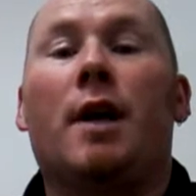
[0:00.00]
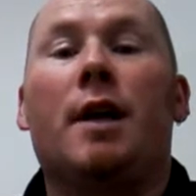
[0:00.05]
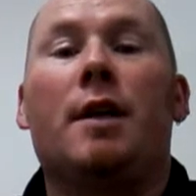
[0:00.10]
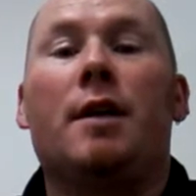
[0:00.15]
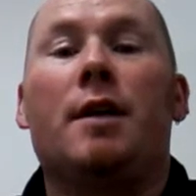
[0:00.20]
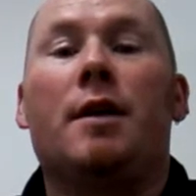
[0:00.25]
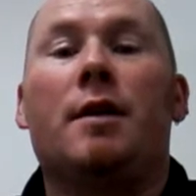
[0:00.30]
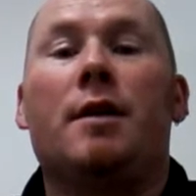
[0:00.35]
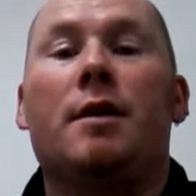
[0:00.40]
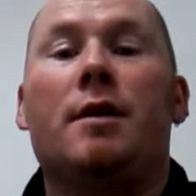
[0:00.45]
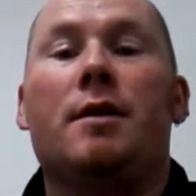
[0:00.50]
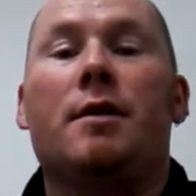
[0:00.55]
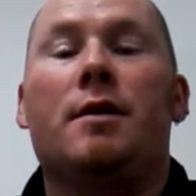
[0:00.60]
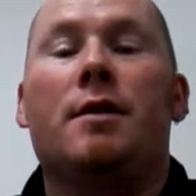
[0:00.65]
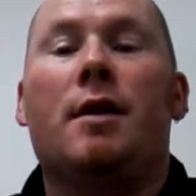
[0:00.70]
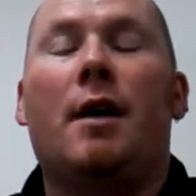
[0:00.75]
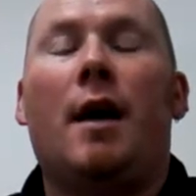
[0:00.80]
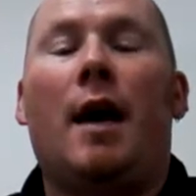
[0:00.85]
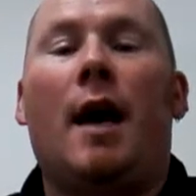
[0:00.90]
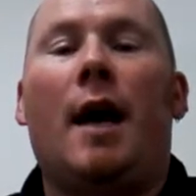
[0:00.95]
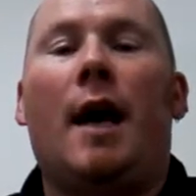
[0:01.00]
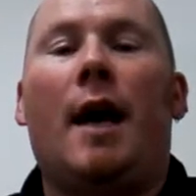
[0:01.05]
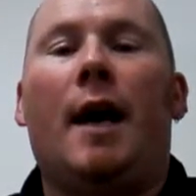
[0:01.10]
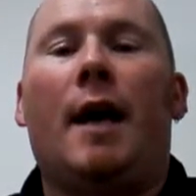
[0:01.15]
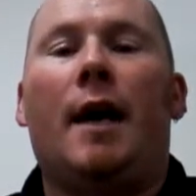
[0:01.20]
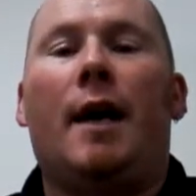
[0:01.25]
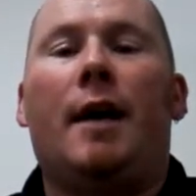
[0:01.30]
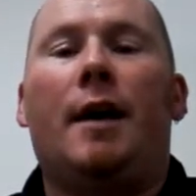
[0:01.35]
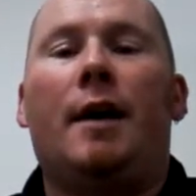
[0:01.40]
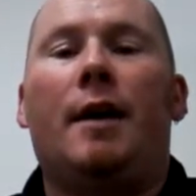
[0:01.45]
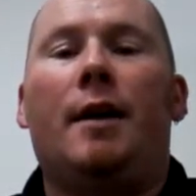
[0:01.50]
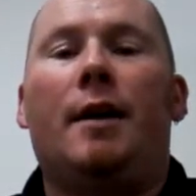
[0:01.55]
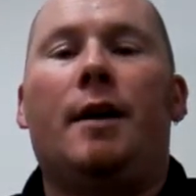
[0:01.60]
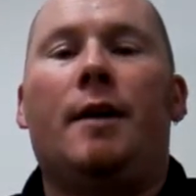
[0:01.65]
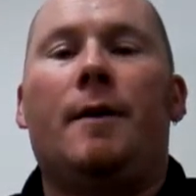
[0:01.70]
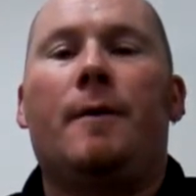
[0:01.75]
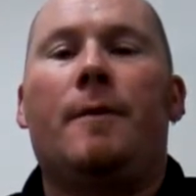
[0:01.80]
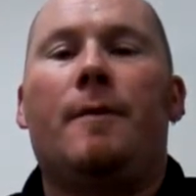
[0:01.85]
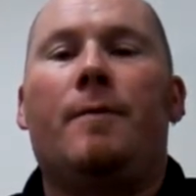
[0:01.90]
is a